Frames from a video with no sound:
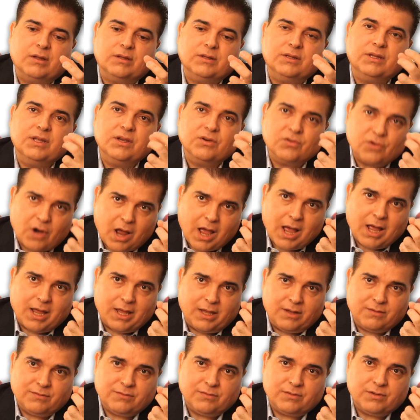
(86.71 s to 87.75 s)

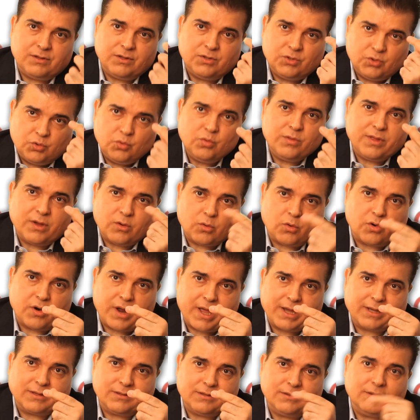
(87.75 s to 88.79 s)
derive to the
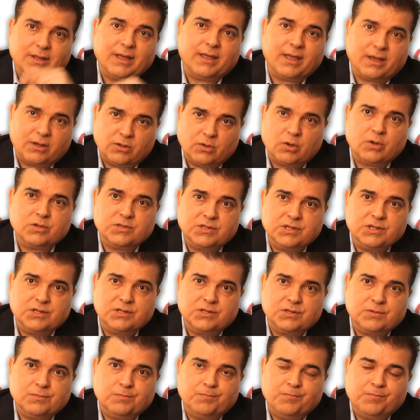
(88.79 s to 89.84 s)
correct diagnosis.